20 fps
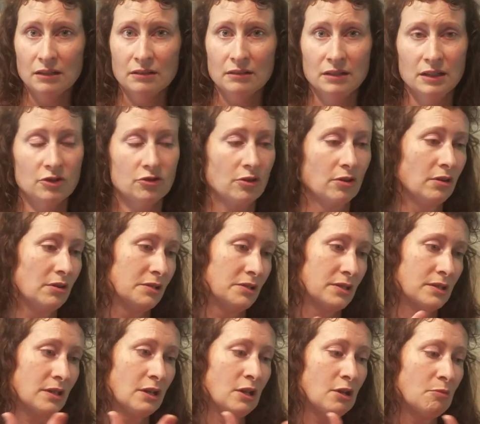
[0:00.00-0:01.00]
It
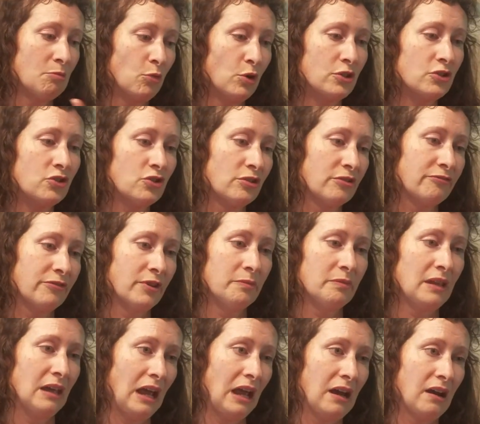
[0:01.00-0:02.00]
draws moisture from
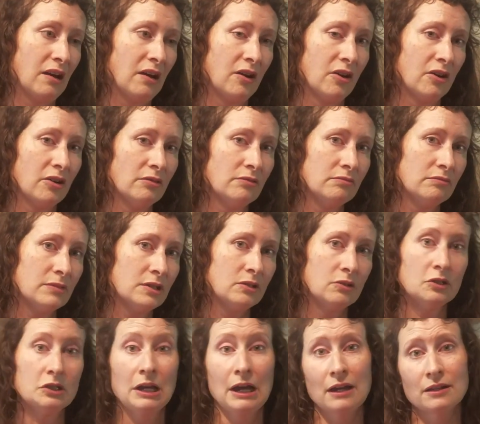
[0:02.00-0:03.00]
the air to
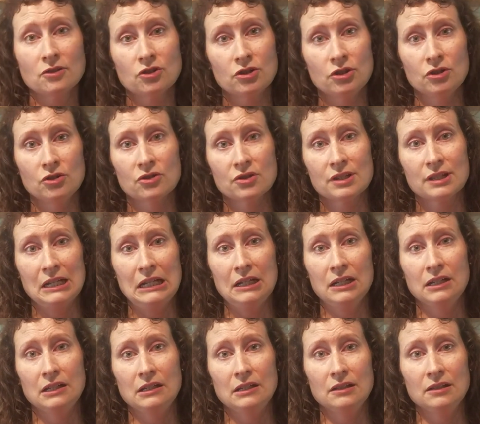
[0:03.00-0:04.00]
attach to your
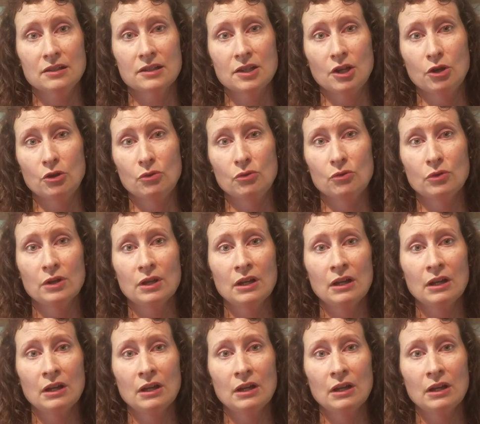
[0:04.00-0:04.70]
skin, so